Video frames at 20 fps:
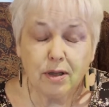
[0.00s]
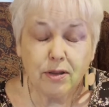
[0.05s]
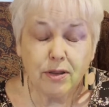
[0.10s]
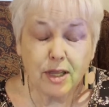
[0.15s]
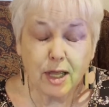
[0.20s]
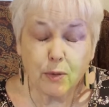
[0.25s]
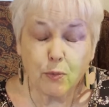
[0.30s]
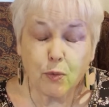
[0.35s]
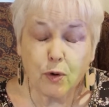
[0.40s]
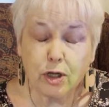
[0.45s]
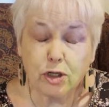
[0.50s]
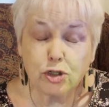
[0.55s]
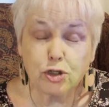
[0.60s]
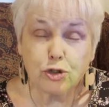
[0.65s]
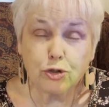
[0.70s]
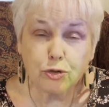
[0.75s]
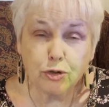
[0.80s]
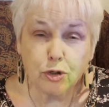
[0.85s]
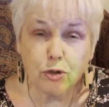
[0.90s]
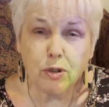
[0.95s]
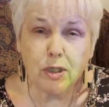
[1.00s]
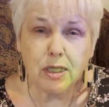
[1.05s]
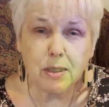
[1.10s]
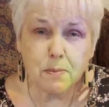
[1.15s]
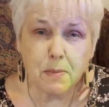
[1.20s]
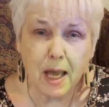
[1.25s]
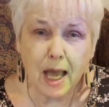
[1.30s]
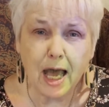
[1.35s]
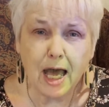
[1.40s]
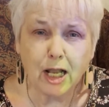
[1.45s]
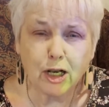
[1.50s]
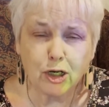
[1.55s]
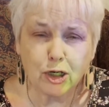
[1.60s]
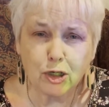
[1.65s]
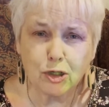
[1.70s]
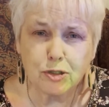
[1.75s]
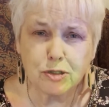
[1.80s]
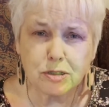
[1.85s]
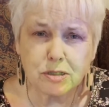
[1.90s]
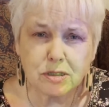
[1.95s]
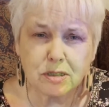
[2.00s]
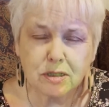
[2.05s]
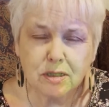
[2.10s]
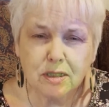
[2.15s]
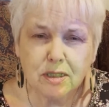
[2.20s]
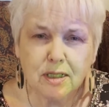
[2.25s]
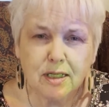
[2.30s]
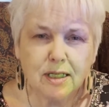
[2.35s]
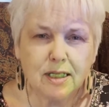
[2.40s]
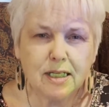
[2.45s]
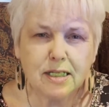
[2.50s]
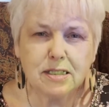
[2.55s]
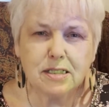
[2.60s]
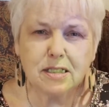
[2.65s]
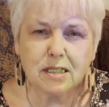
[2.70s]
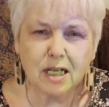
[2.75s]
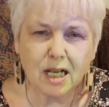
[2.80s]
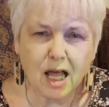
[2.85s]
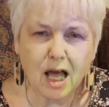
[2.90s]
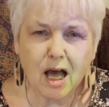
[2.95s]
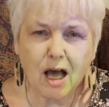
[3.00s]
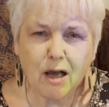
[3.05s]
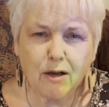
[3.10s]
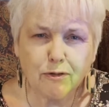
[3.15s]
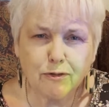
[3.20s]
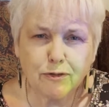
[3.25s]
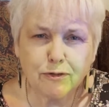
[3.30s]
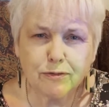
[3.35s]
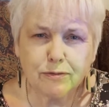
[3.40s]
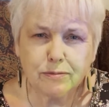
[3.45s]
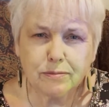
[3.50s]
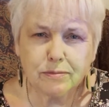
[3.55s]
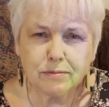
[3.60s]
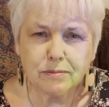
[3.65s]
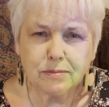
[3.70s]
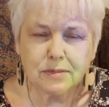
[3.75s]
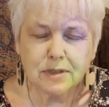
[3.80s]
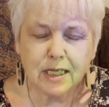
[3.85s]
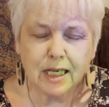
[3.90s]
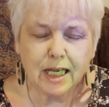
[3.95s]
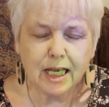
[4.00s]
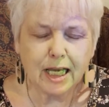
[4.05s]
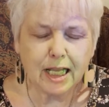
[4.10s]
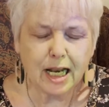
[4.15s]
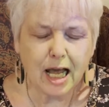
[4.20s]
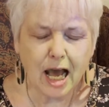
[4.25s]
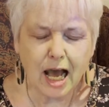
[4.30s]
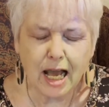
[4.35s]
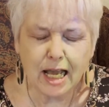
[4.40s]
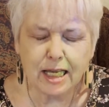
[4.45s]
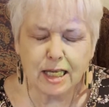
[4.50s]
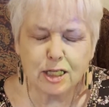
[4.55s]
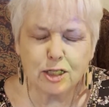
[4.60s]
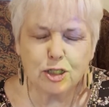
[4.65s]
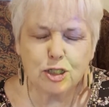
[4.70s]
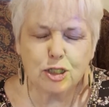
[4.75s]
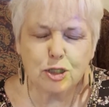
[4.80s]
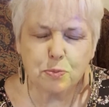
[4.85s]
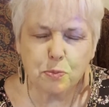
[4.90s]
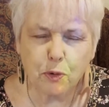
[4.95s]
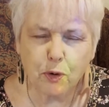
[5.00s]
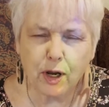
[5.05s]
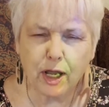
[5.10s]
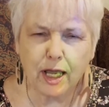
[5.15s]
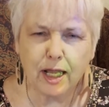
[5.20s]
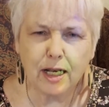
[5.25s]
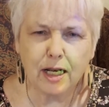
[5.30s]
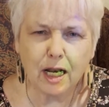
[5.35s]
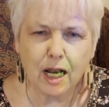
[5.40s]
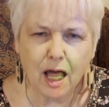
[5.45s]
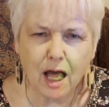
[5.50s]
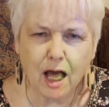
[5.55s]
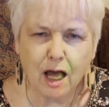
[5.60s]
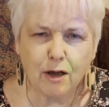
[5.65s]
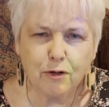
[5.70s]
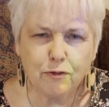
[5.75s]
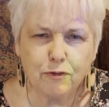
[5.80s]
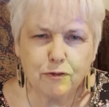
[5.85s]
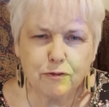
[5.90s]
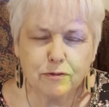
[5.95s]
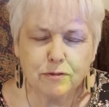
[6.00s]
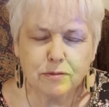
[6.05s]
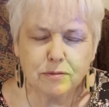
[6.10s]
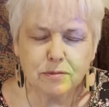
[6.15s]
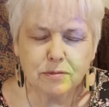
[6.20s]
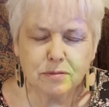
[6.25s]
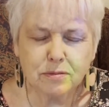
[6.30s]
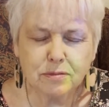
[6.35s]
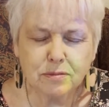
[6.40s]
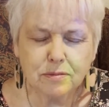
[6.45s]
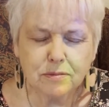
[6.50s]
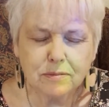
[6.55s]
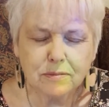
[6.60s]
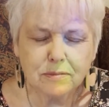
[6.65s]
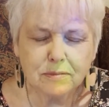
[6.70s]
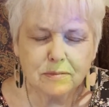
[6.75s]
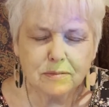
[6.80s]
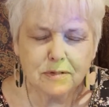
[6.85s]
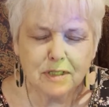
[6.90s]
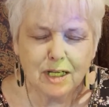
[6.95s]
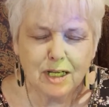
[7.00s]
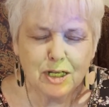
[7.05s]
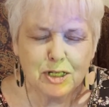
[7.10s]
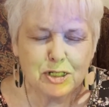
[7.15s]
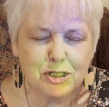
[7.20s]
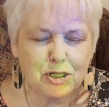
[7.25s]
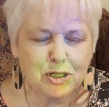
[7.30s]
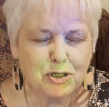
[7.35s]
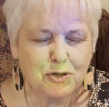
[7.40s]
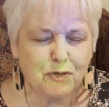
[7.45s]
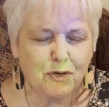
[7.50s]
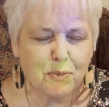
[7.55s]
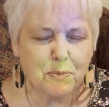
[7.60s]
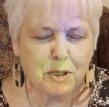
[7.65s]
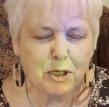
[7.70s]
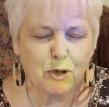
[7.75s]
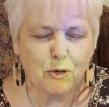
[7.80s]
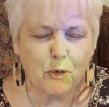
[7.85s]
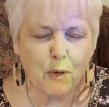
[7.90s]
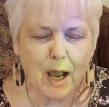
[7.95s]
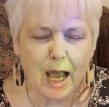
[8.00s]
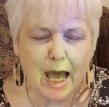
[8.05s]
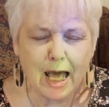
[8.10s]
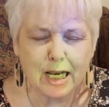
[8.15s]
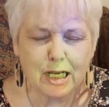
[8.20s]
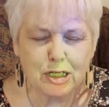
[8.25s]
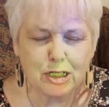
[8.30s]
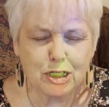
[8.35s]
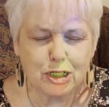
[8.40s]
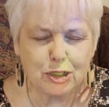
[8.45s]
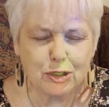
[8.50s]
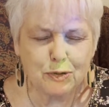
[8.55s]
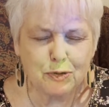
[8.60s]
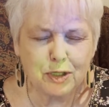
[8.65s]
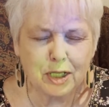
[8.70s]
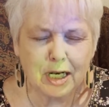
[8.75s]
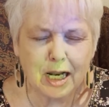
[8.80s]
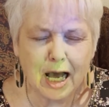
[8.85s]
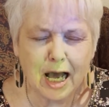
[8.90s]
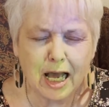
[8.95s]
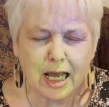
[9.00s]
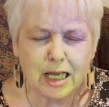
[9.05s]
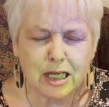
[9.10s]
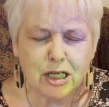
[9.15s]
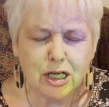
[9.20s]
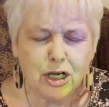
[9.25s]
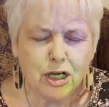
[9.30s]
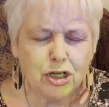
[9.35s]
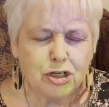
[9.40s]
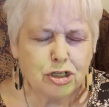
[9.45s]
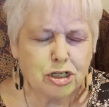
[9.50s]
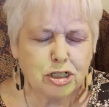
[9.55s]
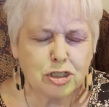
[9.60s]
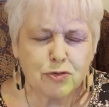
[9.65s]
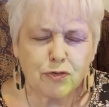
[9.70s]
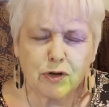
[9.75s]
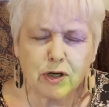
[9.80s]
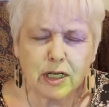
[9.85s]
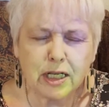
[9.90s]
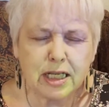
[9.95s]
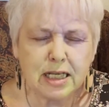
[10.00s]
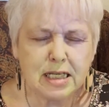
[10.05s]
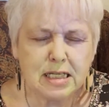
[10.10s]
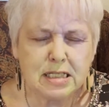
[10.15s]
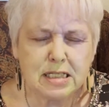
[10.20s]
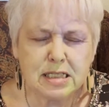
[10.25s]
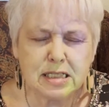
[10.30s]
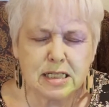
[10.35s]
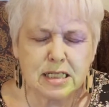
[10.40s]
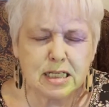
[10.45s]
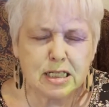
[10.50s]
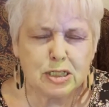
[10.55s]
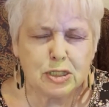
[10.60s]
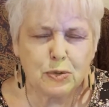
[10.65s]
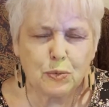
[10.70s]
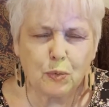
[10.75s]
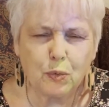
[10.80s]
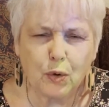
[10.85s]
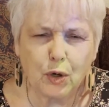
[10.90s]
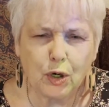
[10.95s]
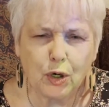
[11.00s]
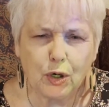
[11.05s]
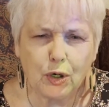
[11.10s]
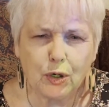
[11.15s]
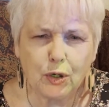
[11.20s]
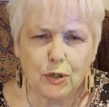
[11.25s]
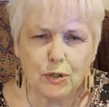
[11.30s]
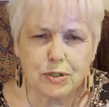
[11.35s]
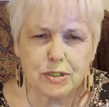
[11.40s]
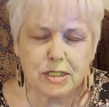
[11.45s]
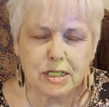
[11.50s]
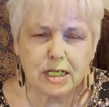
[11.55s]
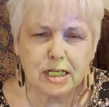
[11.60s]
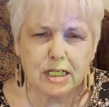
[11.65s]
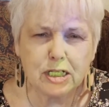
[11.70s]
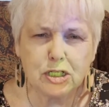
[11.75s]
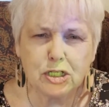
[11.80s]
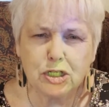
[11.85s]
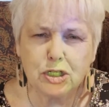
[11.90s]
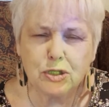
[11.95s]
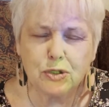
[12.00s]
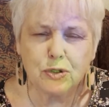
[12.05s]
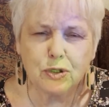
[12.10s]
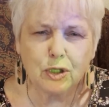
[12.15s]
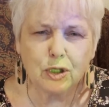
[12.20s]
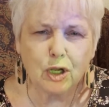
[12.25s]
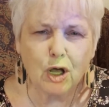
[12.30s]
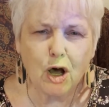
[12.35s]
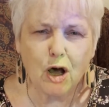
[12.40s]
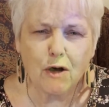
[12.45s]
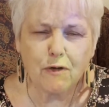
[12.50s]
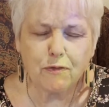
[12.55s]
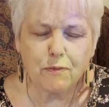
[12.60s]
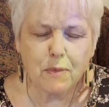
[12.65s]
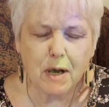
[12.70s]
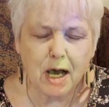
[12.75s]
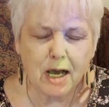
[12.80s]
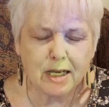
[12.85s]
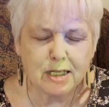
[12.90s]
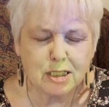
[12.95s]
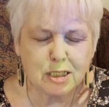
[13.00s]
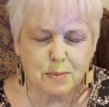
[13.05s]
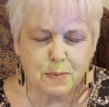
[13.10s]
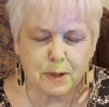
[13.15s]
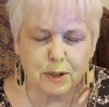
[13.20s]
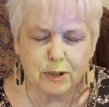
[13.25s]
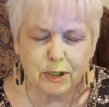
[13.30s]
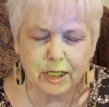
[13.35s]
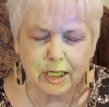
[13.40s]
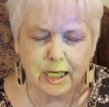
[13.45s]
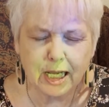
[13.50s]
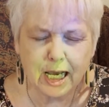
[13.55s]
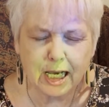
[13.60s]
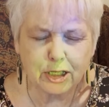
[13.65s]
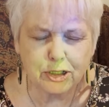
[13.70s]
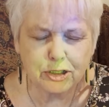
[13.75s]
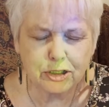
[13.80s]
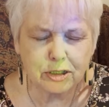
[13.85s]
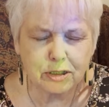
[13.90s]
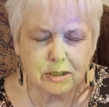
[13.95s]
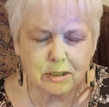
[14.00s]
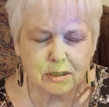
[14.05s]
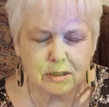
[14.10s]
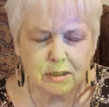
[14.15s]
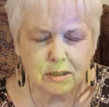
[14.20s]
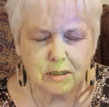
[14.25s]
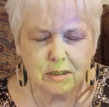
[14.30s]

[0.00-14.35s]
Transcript: that what truly matters is love, and I can spread love. So it's from the gratitude that I just release these words into the law of mind, spirit, and action,